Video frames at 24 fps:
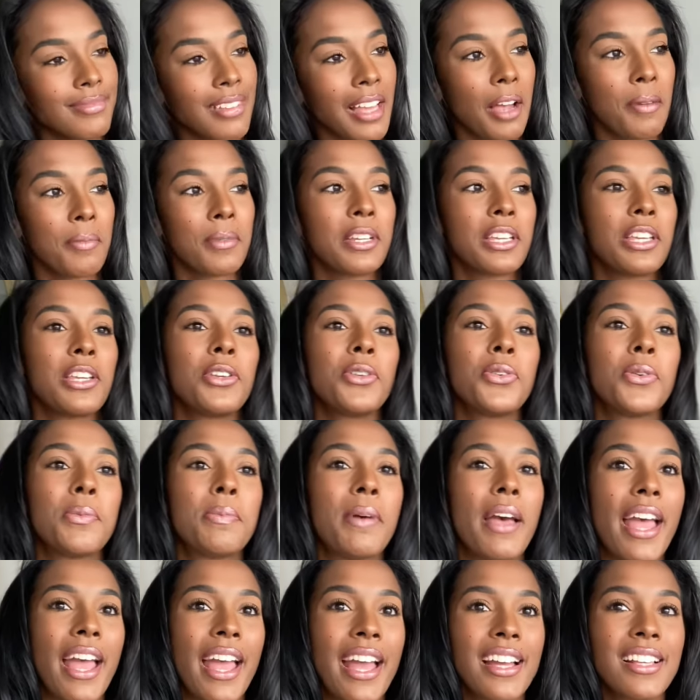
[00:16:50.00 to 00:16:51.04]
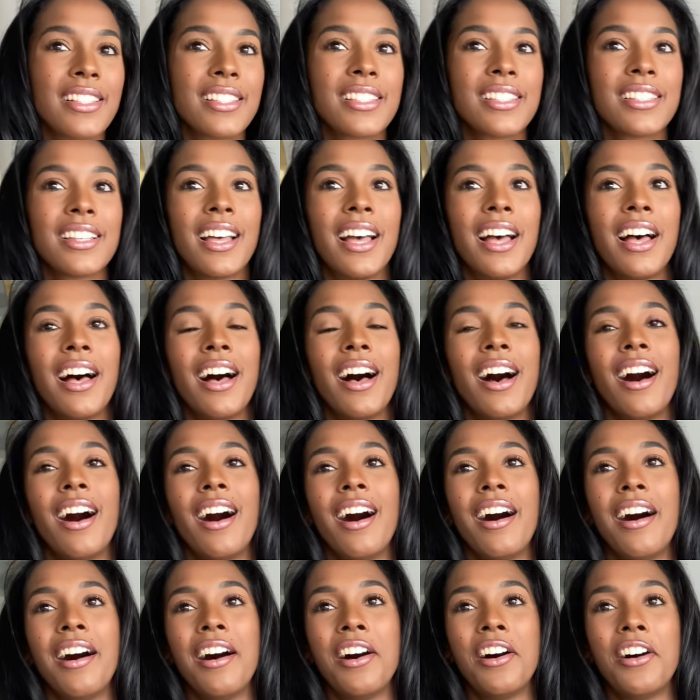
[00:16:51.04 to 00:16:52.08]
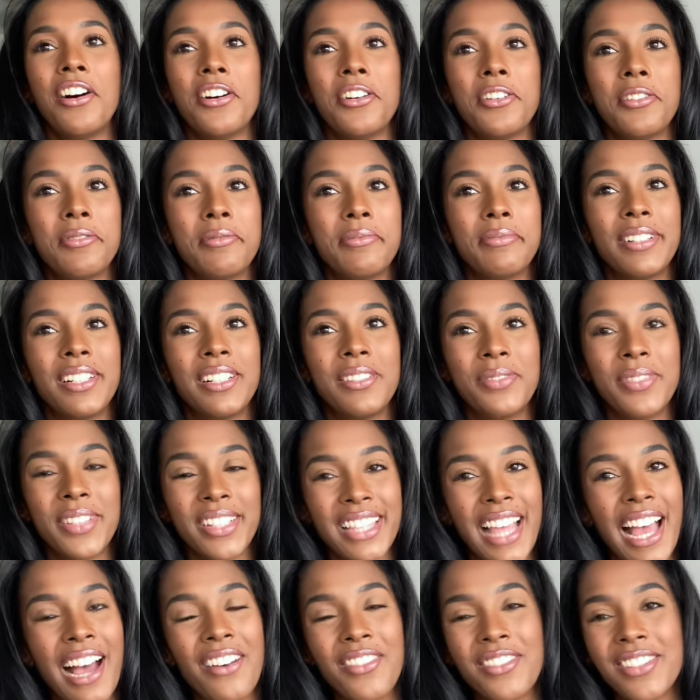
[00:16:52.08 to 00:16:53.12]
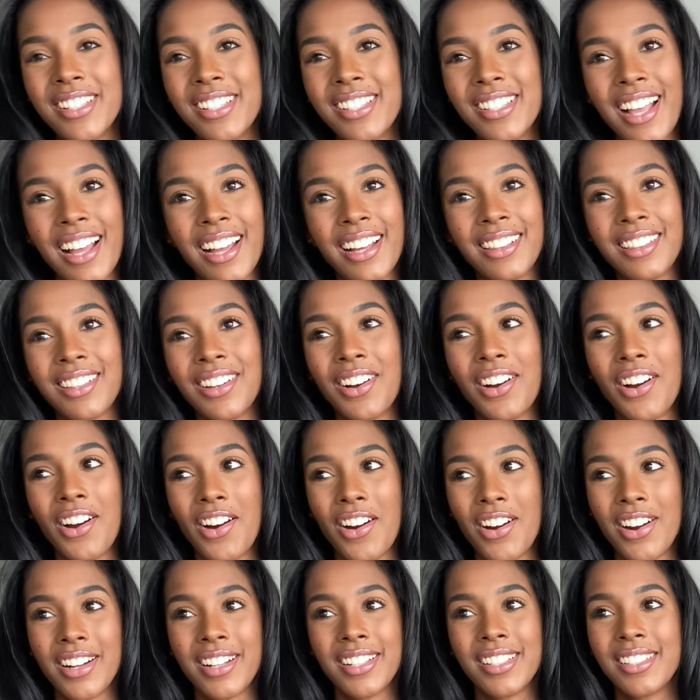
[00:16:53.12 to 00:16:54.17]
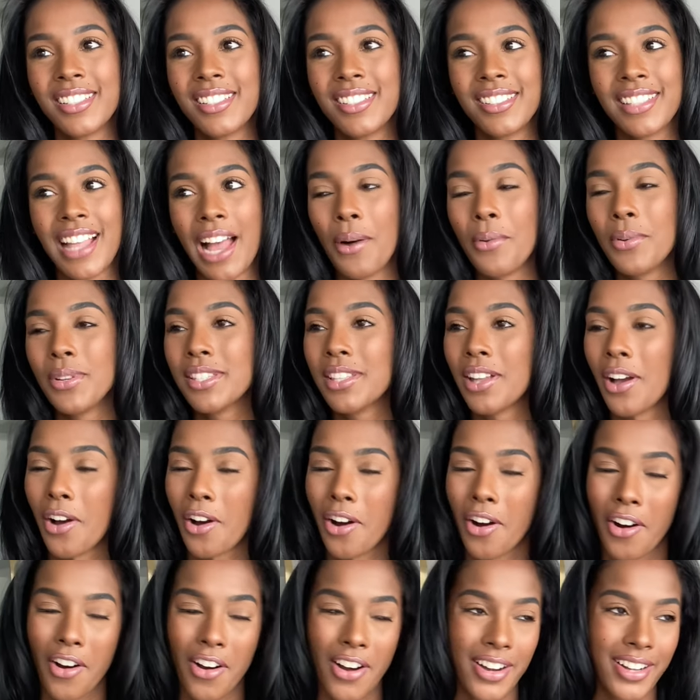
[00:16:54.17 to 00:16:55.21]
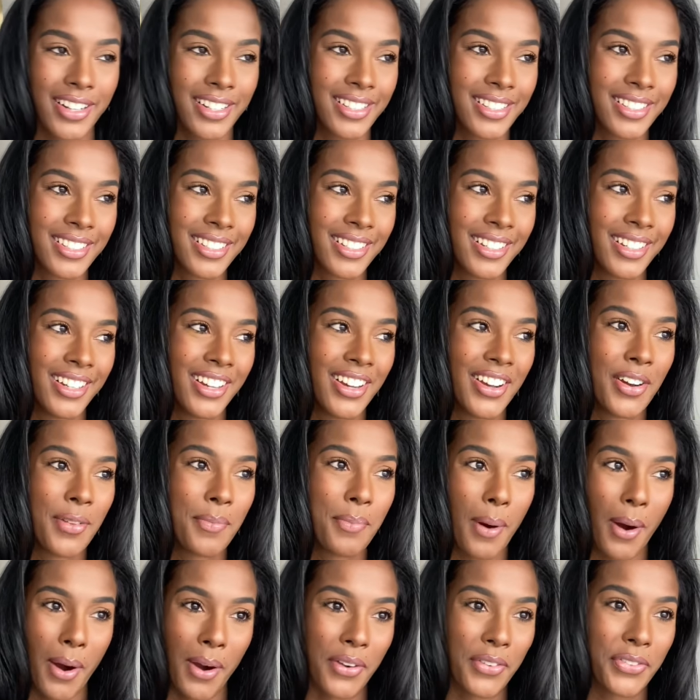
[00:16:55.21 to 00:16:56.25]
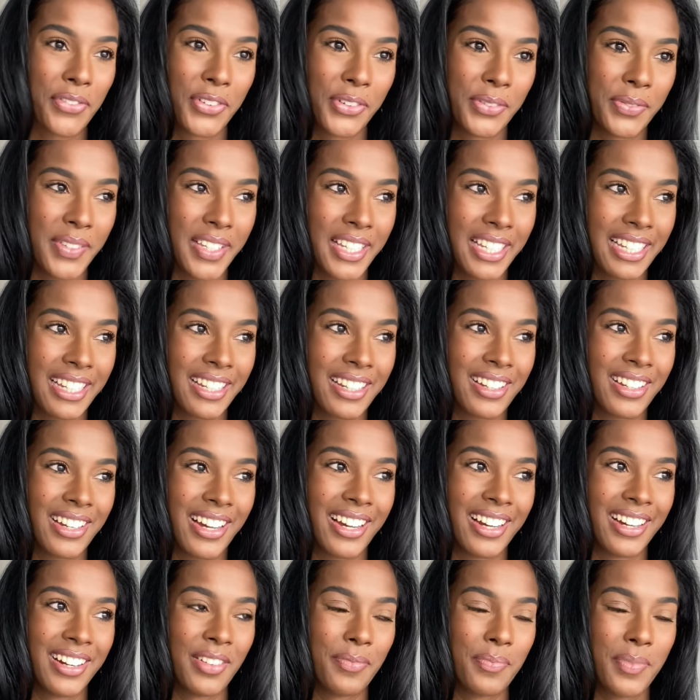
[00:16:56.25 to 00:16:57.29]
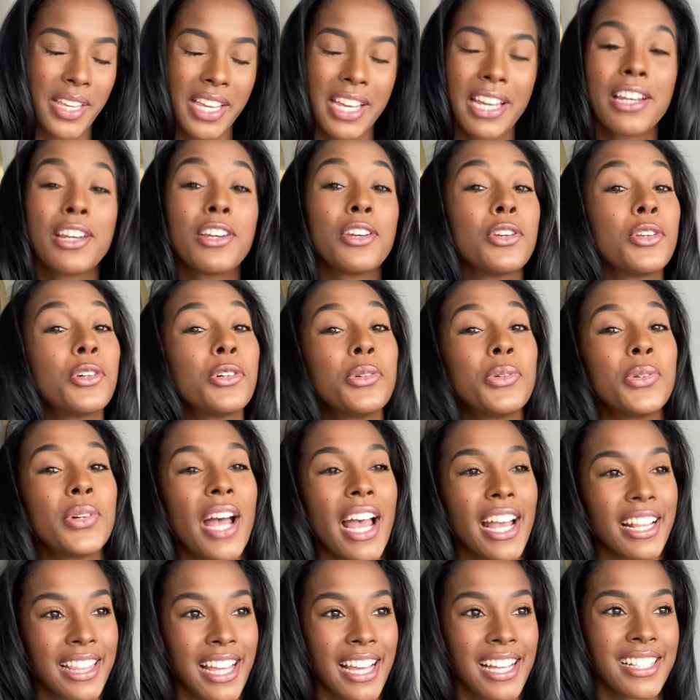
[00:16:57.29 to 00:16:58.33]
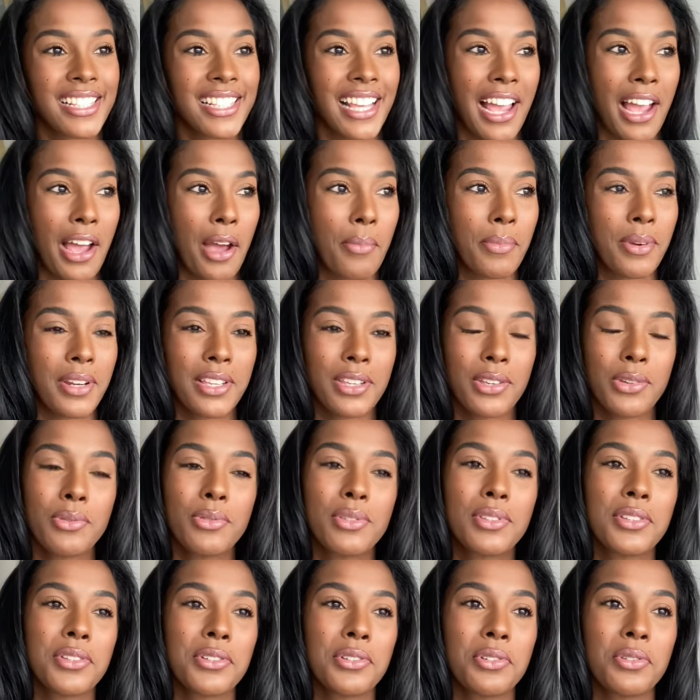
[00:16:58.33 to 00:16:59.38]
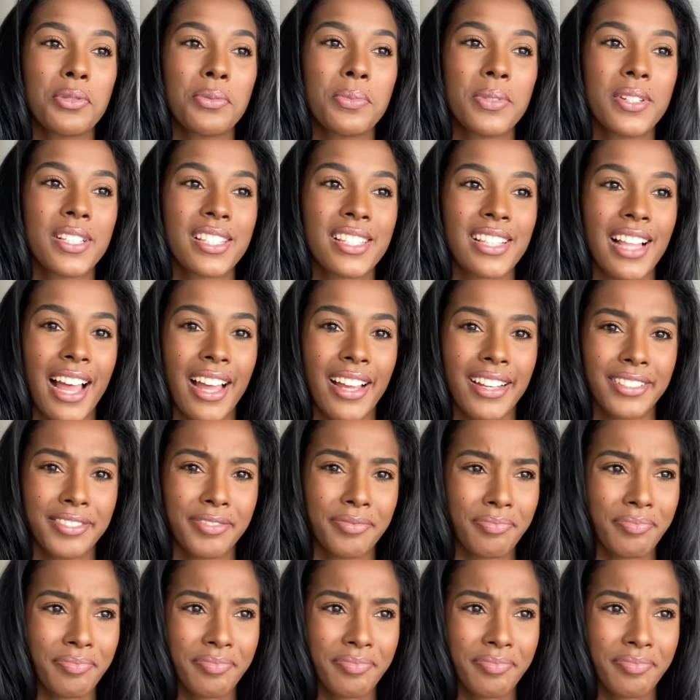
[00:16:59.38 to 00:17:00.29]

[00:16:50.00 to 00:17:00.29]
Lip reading: gonna give you a pass. But that was like the hardest. That was the hardest part for me, being new at that time to YouTube, was like,